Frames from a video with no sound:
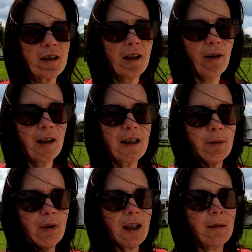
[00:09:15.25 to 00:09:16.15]
So I
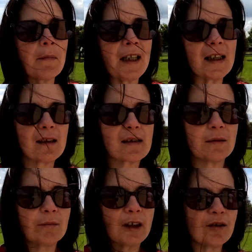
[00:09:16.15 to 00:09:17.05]
think we're going to make
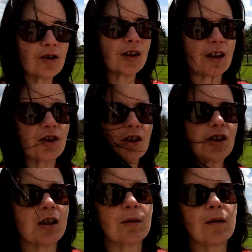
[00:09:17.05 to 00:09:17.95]
some lunch and
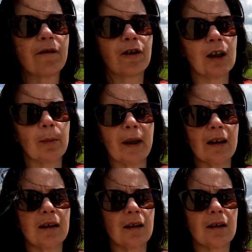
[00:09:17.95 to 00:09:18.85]
just chill for a little
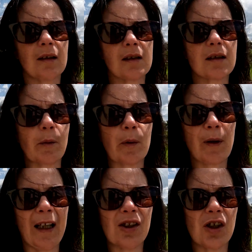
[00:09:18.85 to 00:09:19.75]
bit. So we
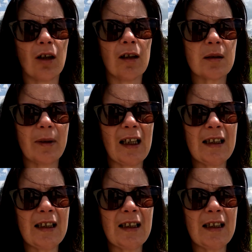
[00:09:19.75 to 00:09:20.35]
will catch you guys a bit